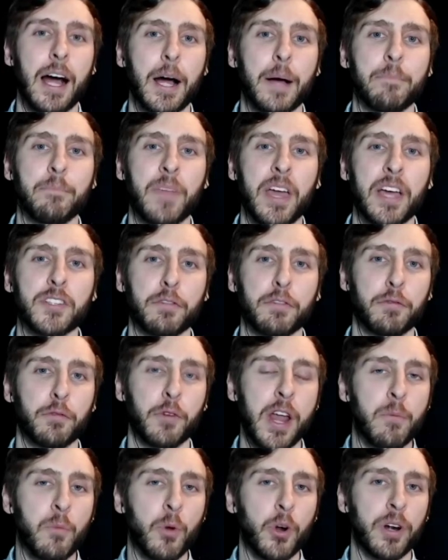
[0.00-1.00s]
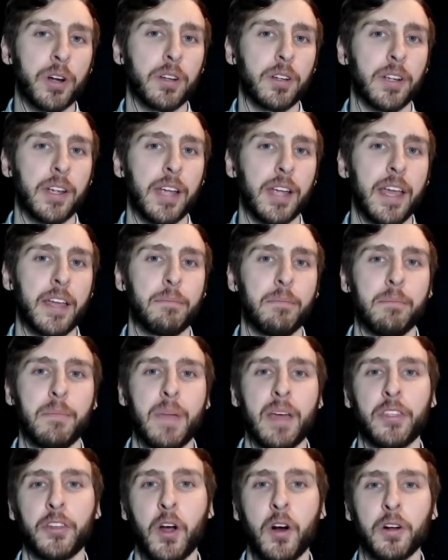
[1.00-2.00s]
as a framework and
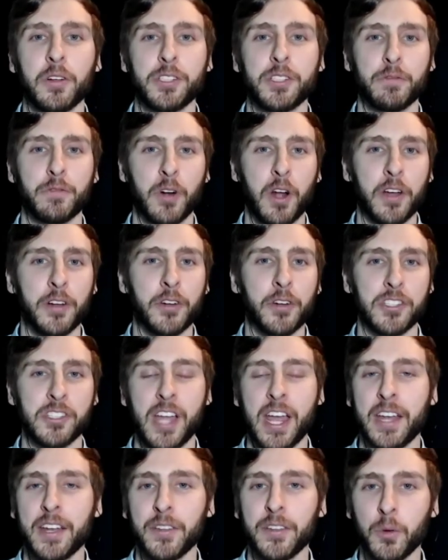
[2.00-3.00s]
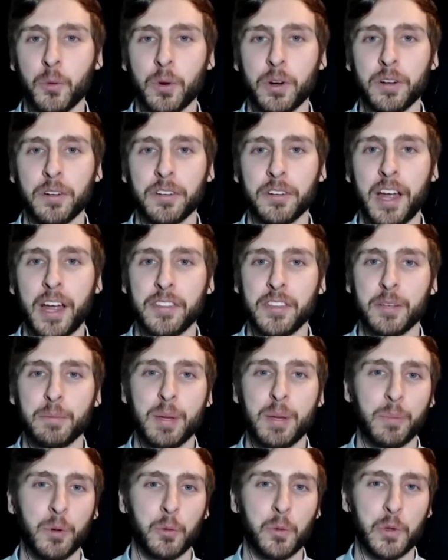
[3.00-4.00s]
methodology for understanding the world. I think
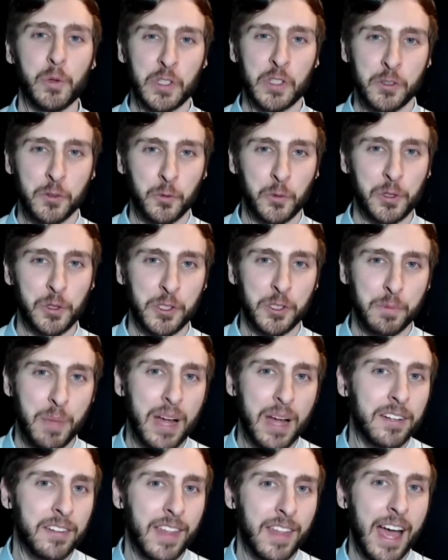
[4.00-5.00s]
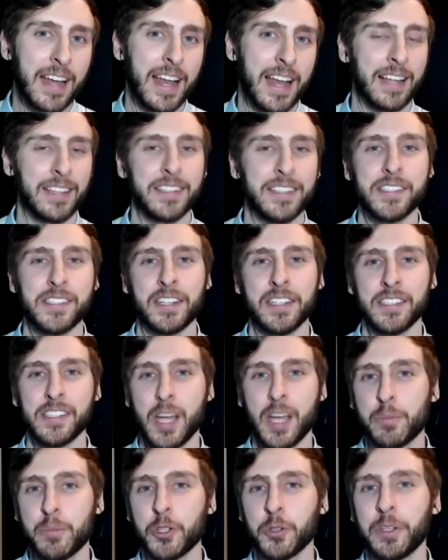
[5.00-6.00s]
people respect that, at least
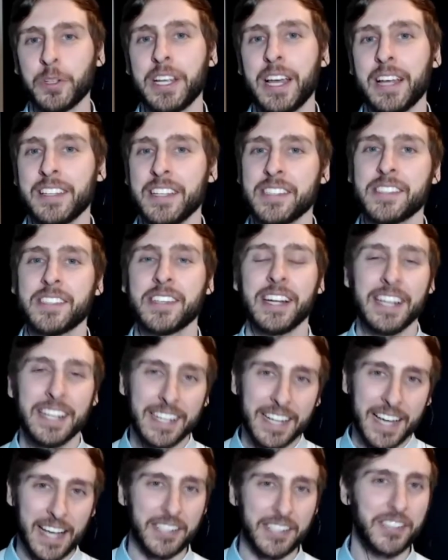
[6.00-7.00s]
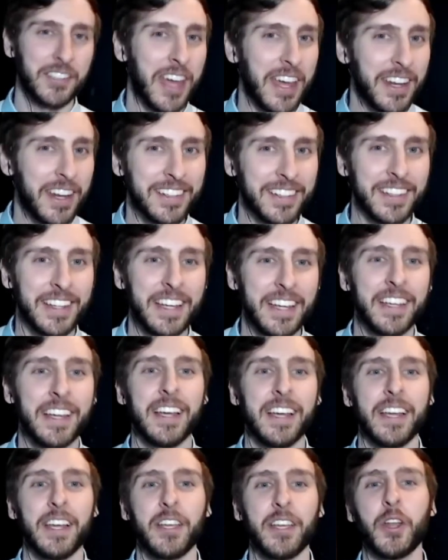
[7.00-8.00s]
conceptually, at least aesthetically.
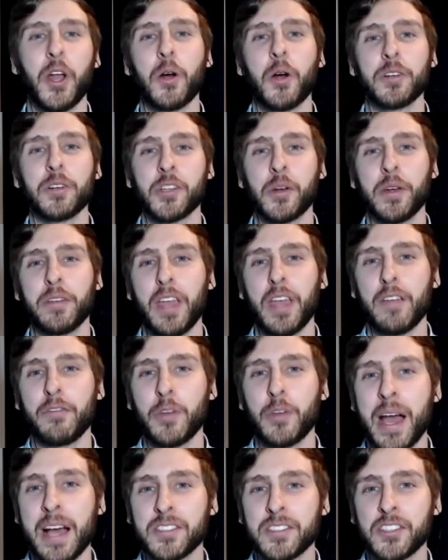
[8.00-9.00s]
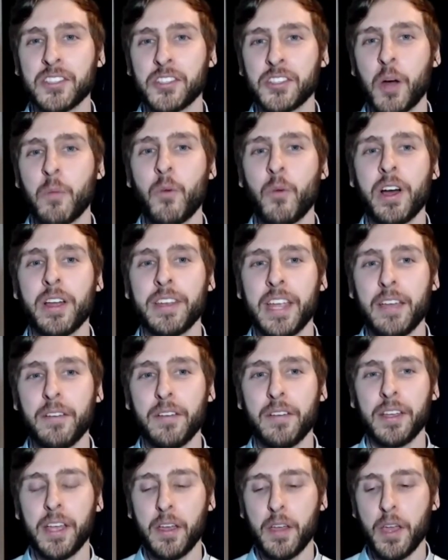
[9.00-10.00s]
So if you ask someone,
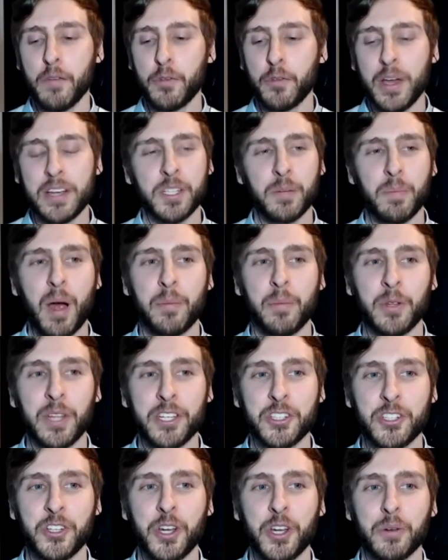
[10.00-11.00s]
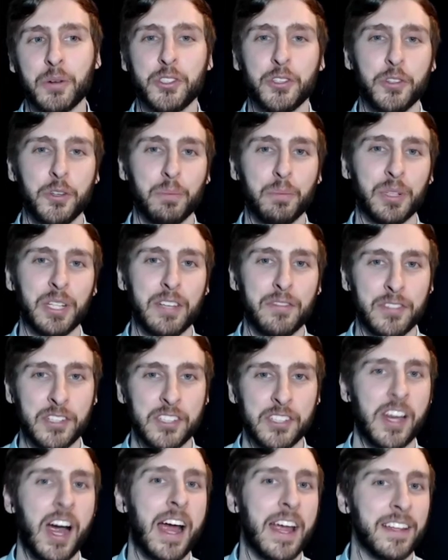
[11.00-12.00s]
if you ask the population, do you believe in
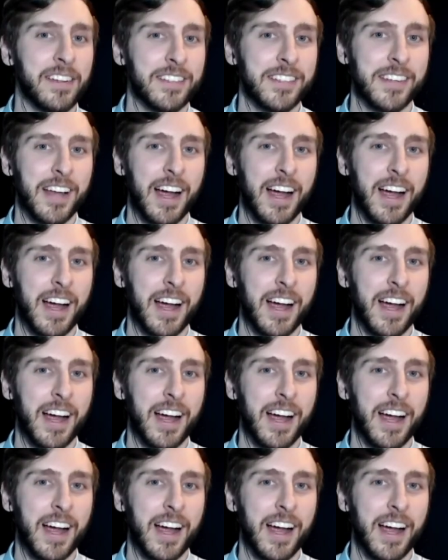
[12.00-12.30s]
science?